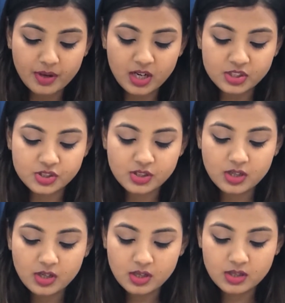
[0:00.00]
brush,
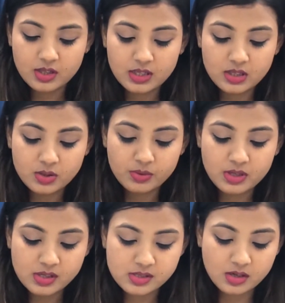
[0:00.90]
then do in
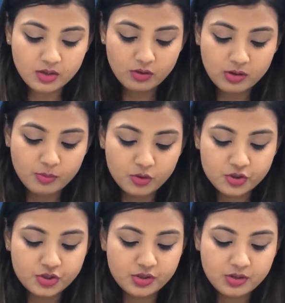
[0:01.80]
a circular
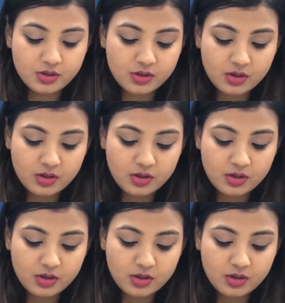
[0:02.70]
motion.